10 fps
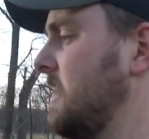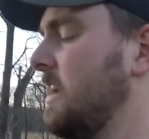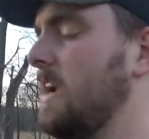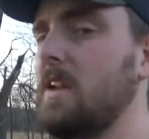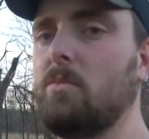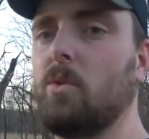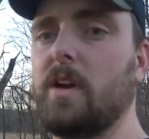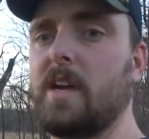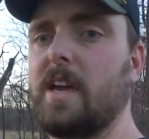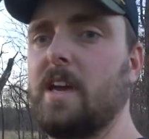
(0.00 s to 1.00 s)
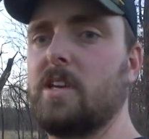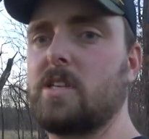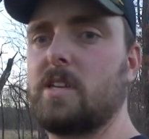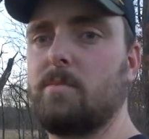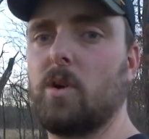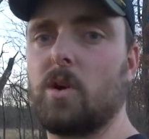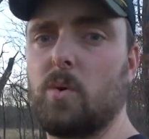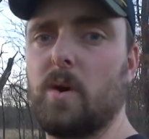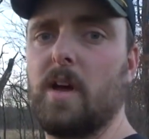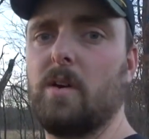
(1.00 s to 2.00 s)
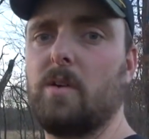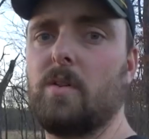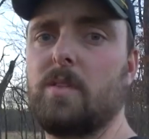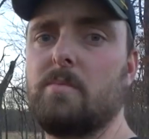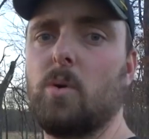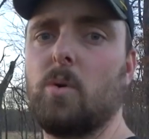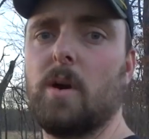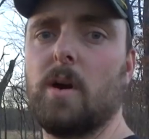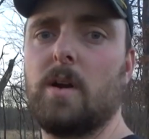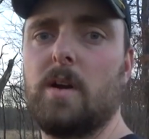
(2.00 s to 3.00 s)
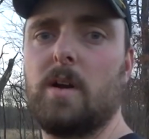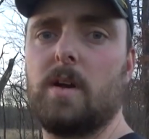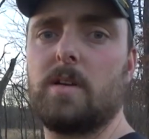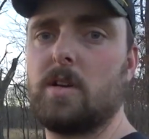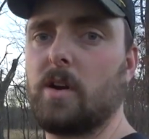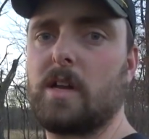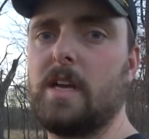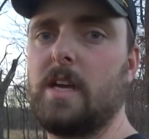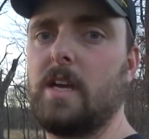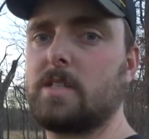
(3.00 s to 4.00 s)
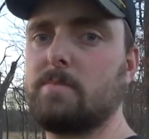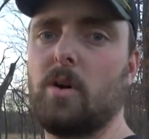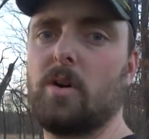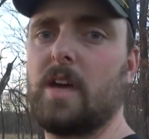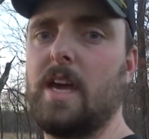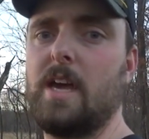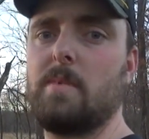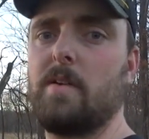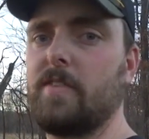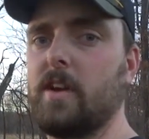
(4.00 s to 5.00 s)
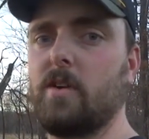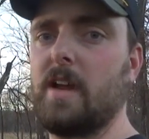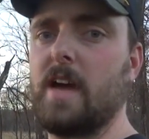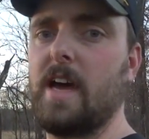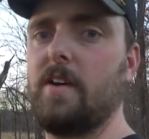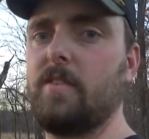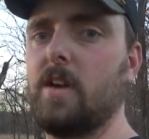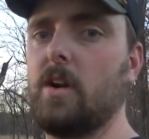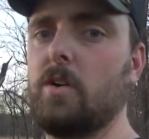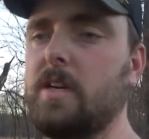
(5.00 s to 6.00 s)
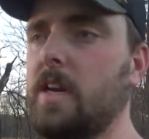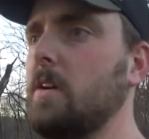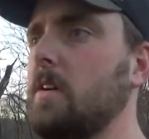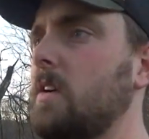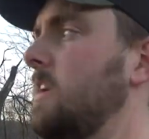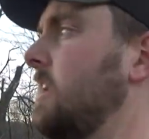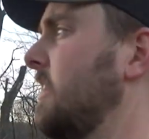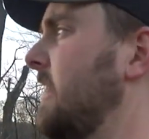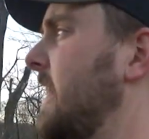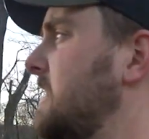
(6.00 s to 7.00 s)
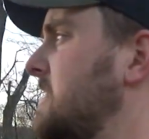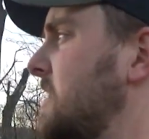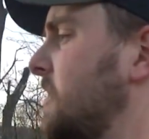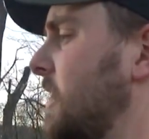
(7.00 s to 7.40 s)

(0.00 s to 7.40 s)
the more you catch, the more quail, the more turkey, small game, everything you want to have, you know, deer and all that. So